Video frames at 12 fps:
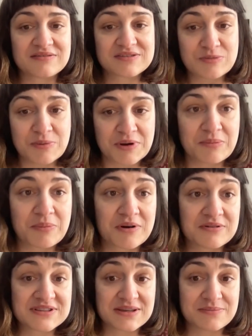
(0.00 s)

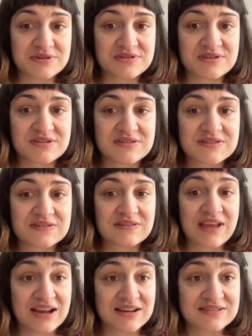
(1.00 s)
superimposed images,
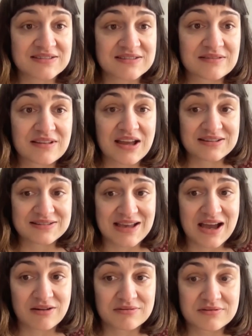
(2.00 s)
text, and
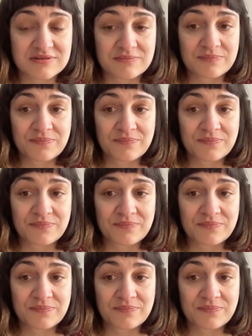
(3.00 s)
sound.